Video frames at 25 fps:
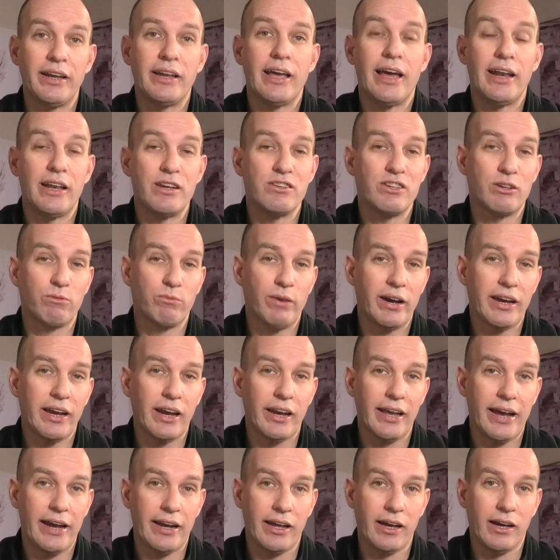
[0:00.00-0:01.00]
Energy
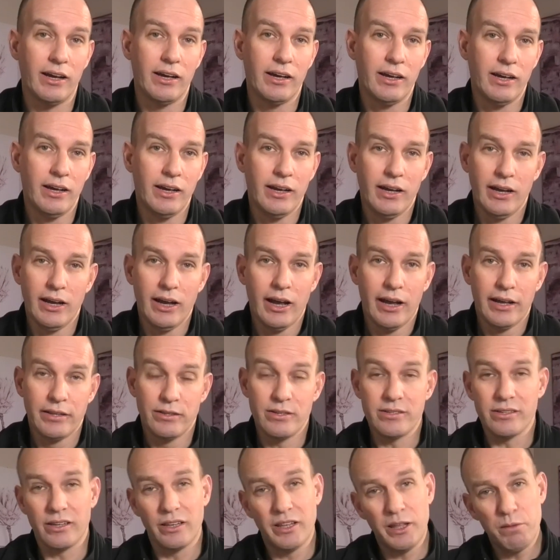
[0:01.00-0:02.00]
Regulator.
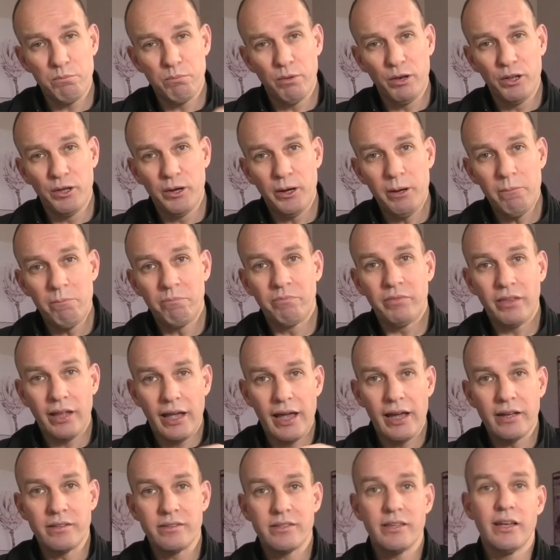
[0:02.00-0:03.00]
There's a link below,
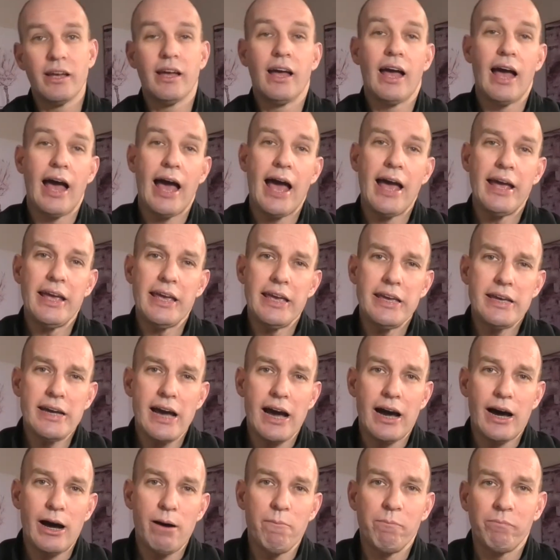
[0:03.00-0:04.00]
and
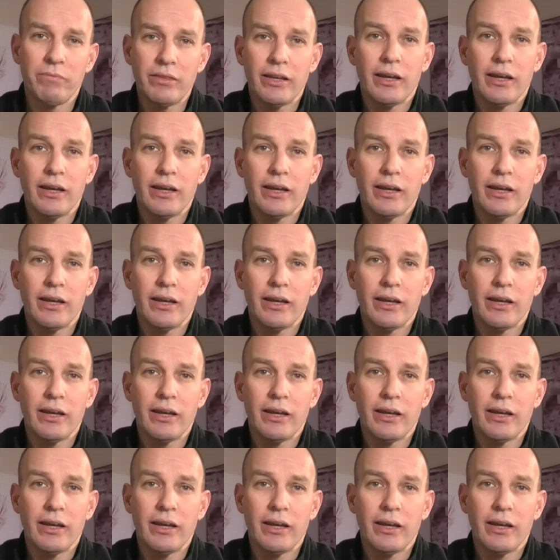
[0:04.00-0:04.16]
AER,